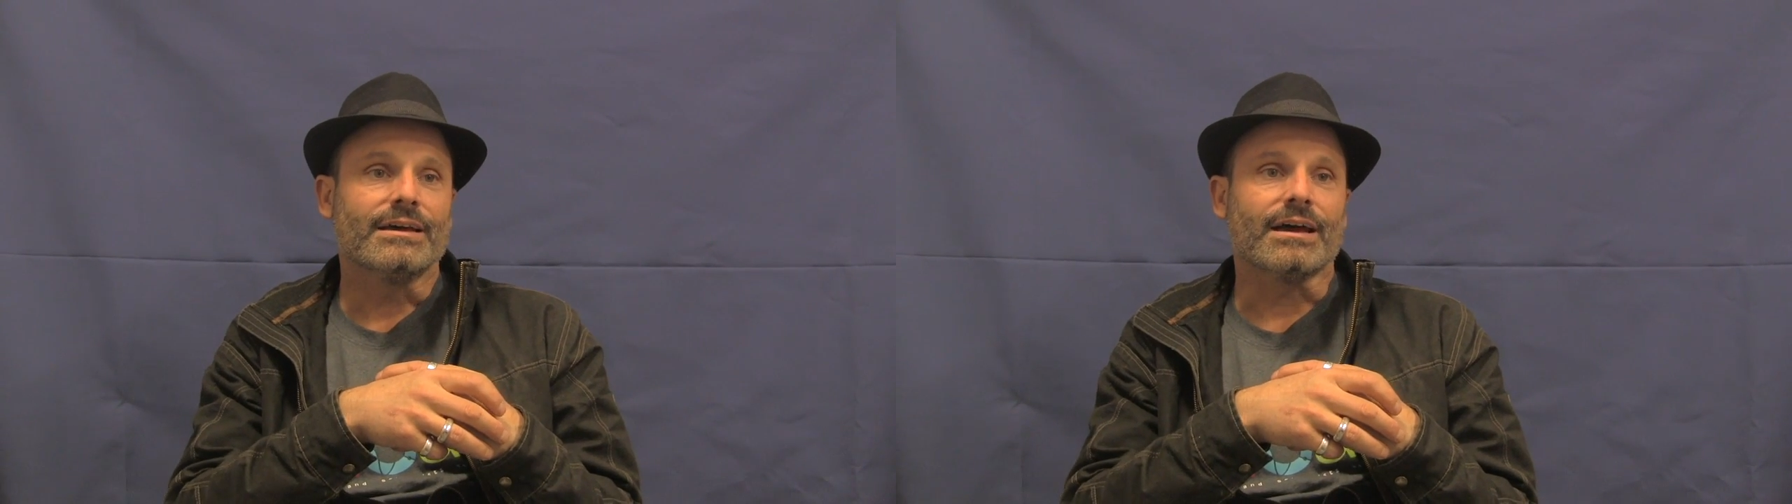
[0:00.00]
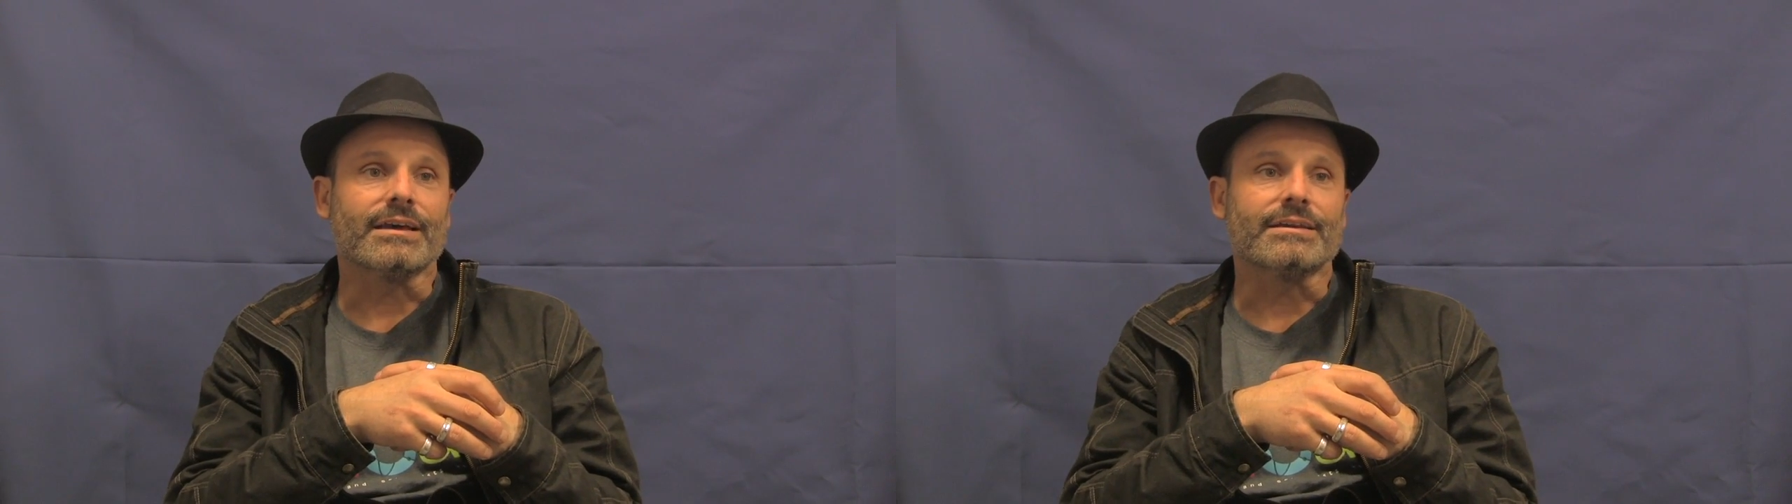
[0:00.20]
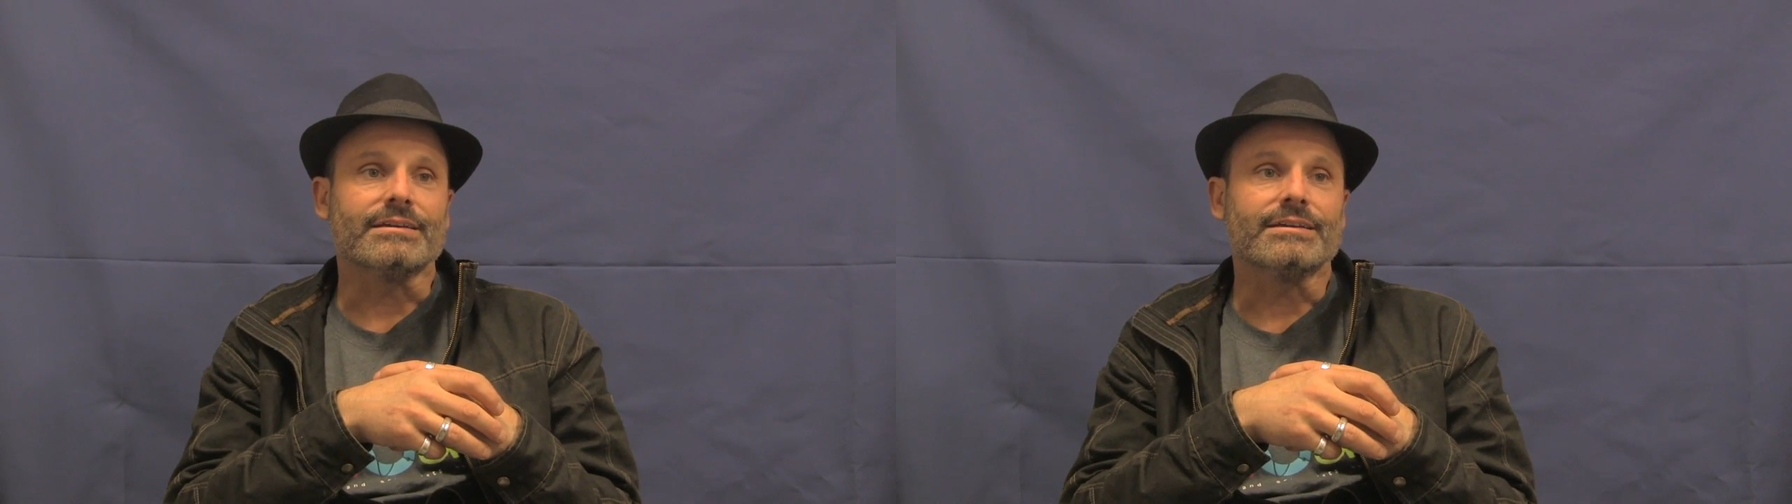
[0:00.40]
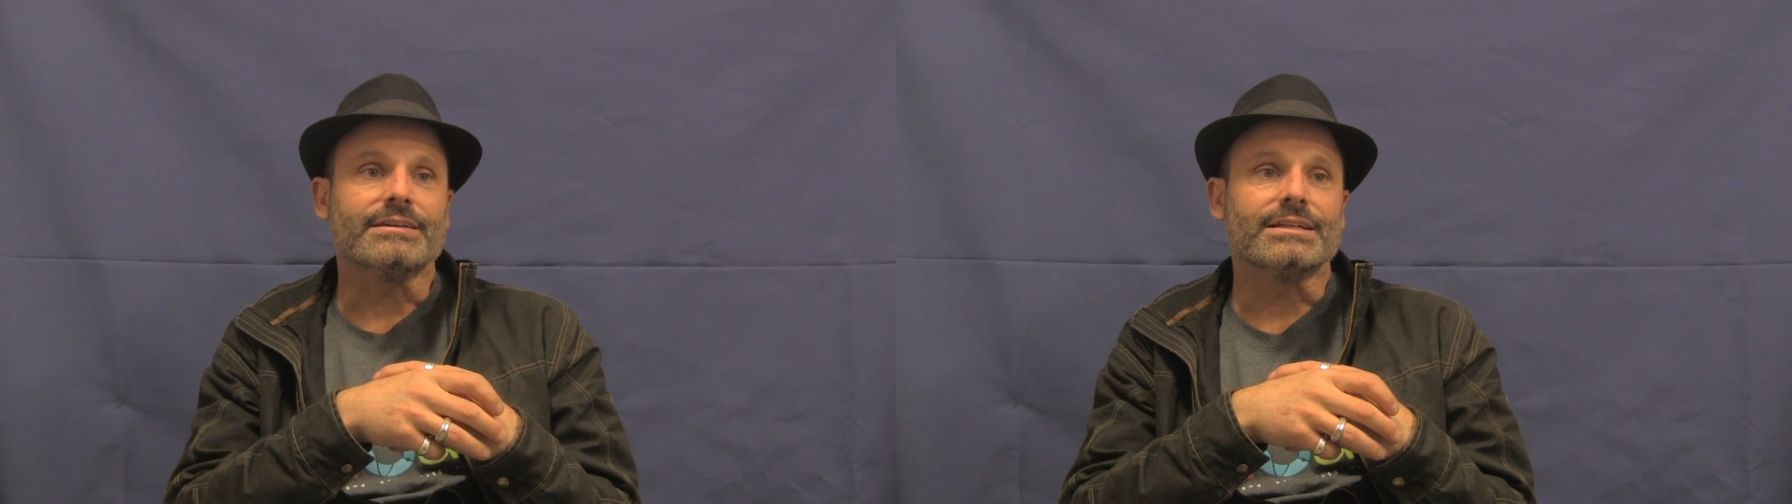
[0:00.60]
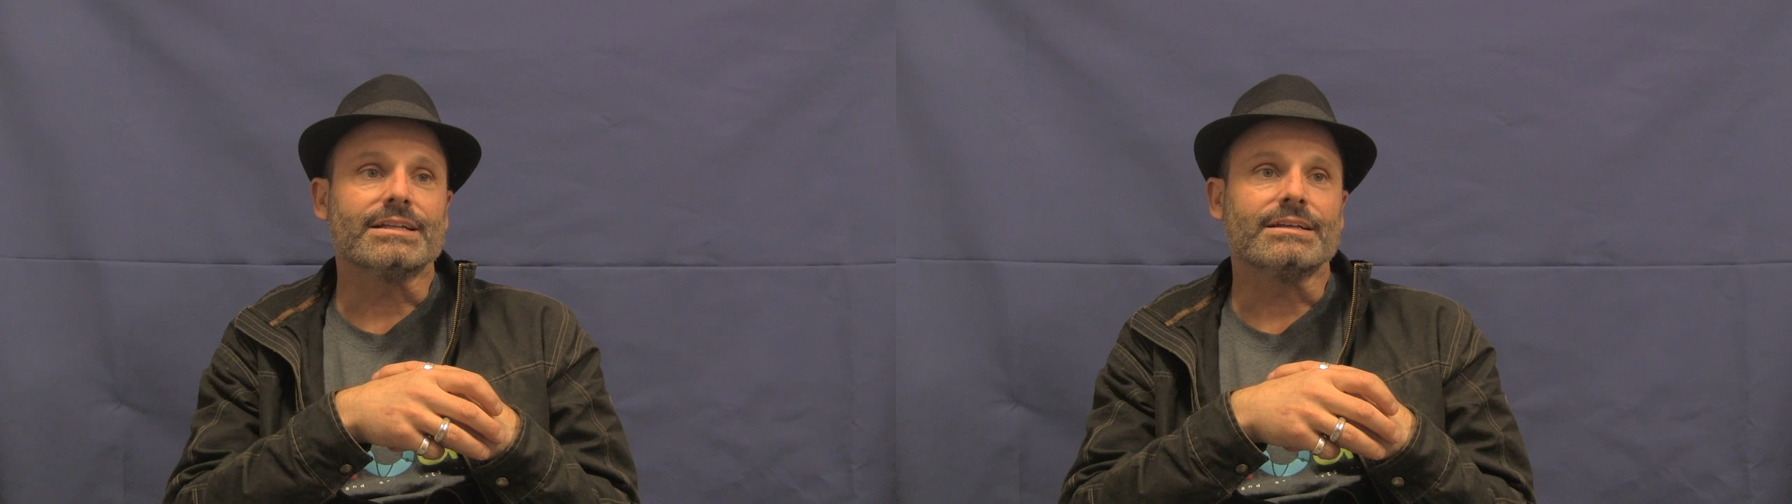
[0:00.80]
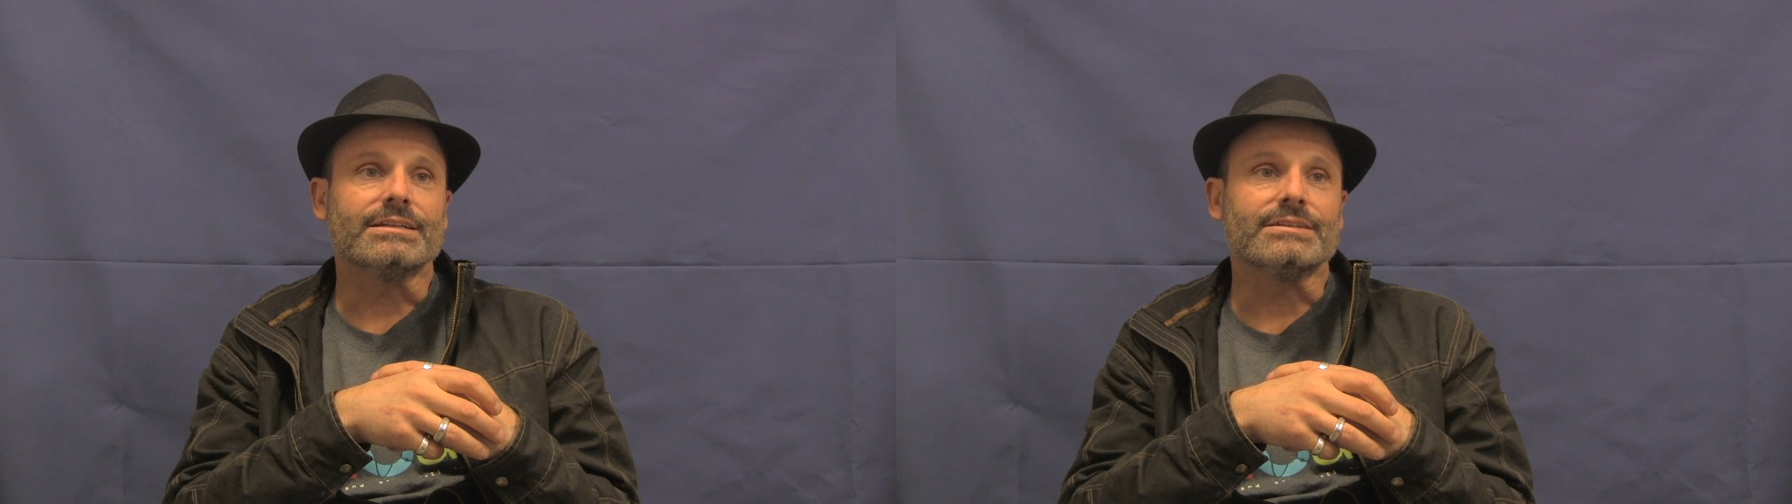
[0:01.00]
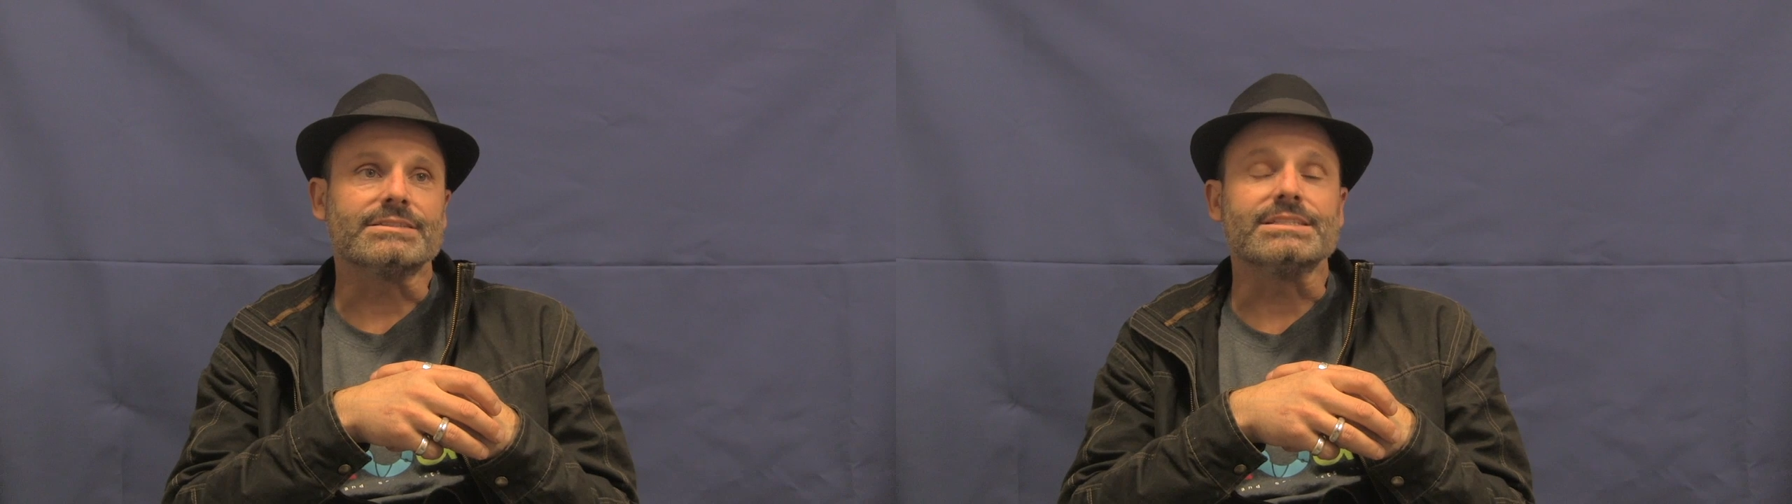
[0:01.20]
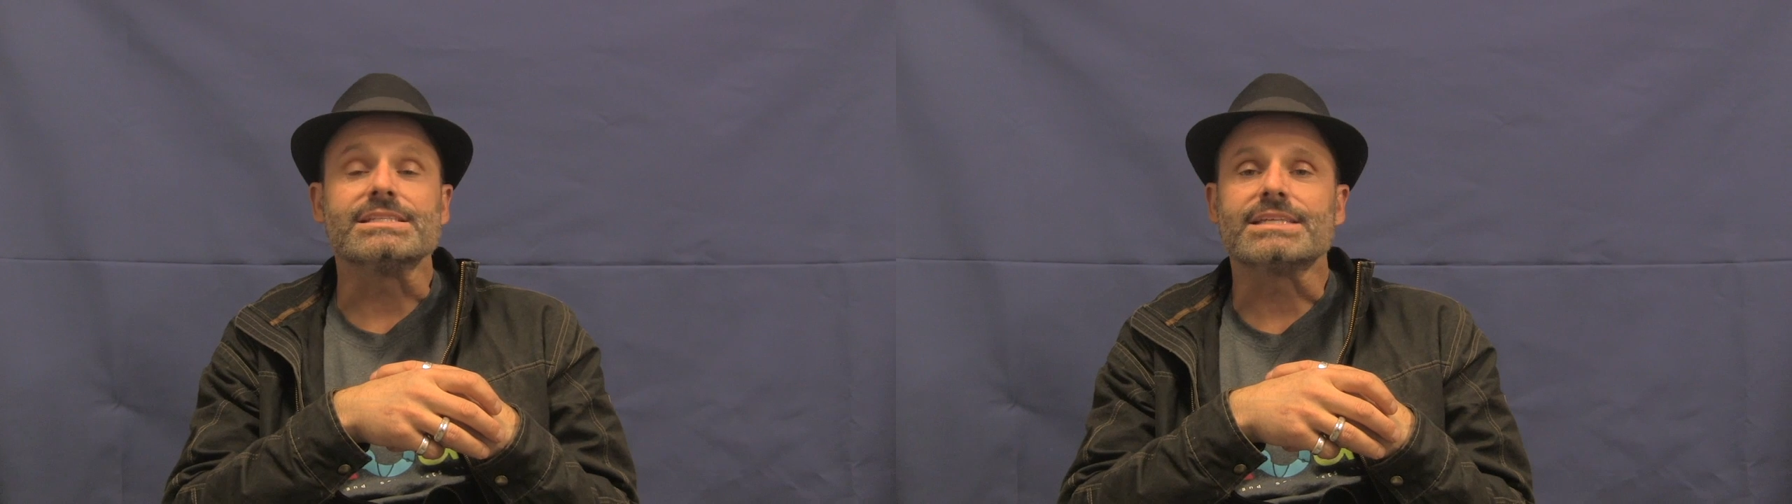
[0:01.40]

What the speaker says: I didn't